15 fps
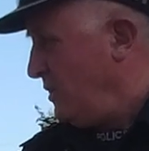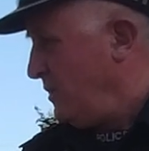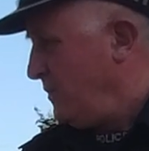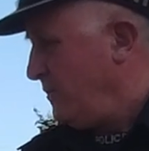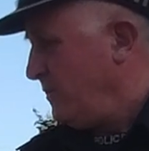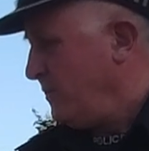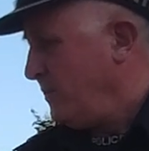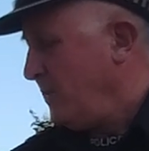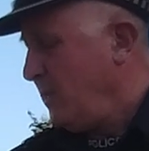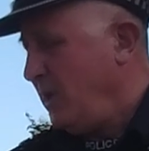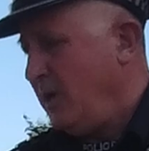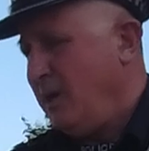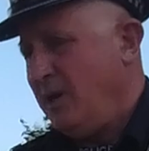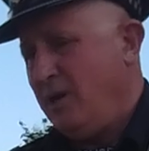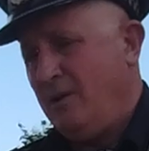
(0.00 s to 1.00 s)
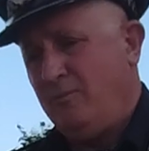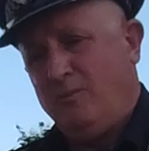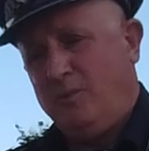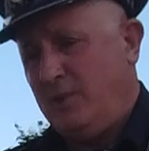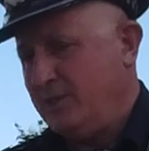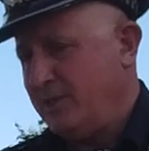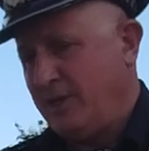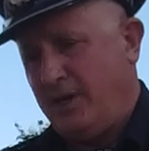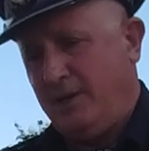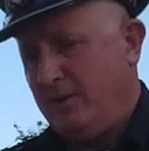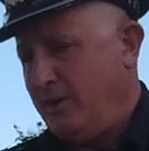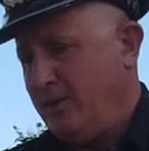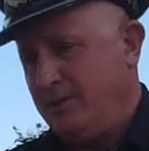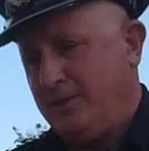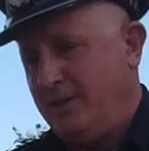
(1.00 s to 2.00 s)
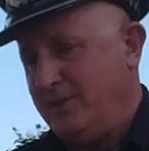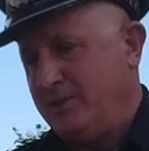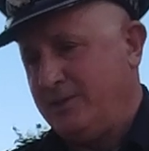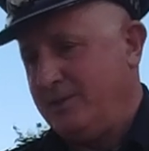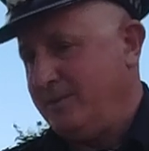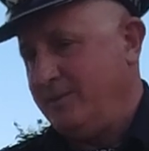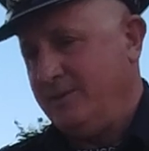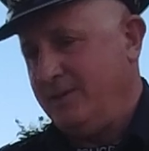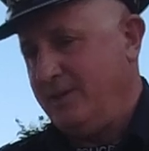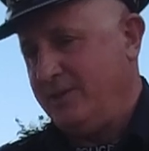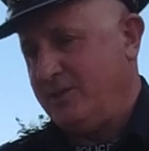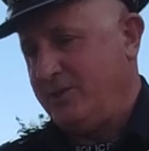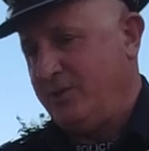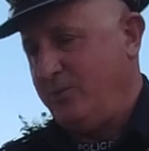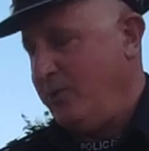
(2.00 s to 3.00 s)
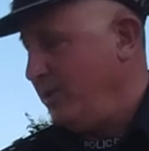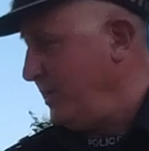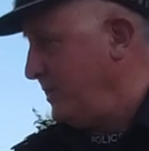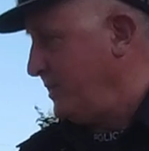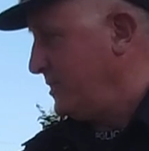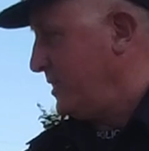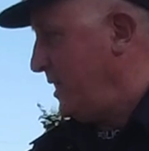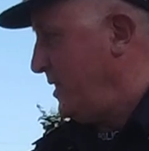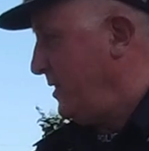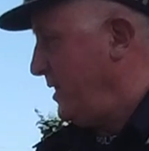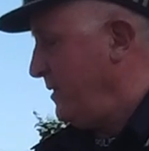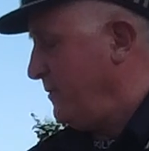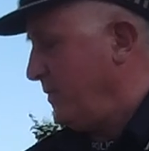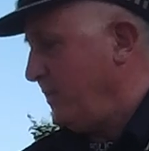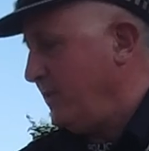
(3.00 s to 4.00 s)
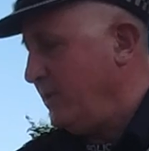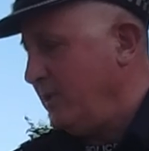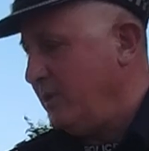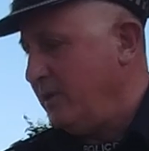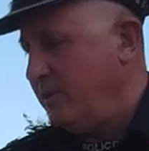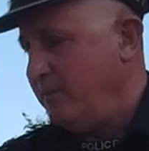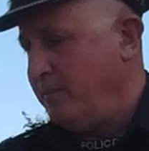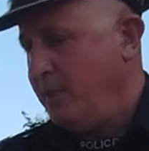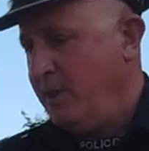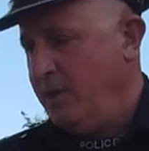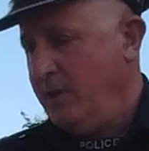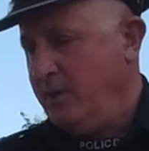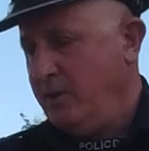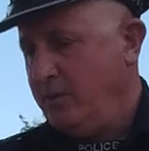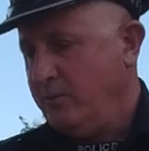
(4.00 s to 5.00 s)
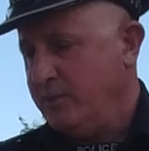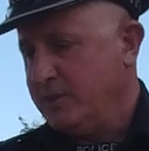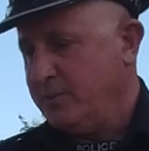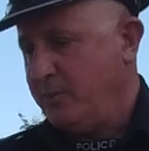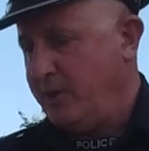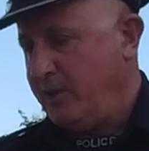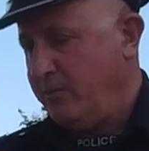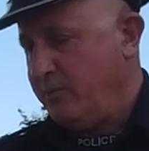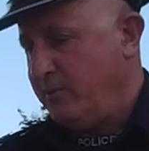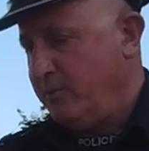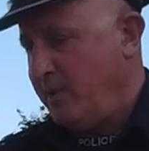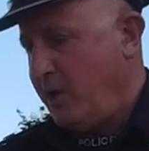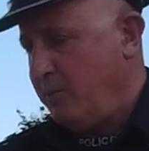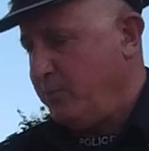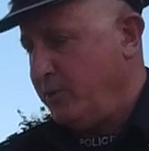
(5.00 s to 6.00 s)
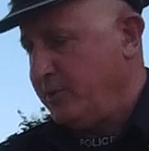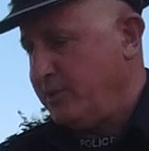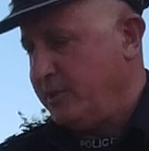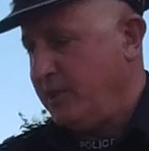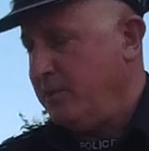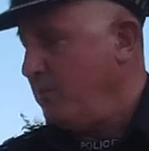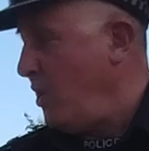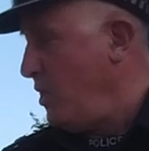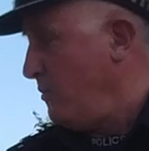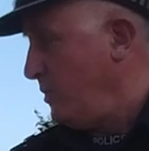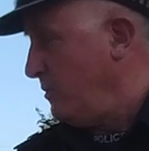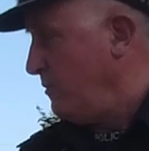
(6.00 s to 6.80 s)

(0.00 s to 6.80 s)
Once again, it's too early to say that. We're speaking with the male person at the moment.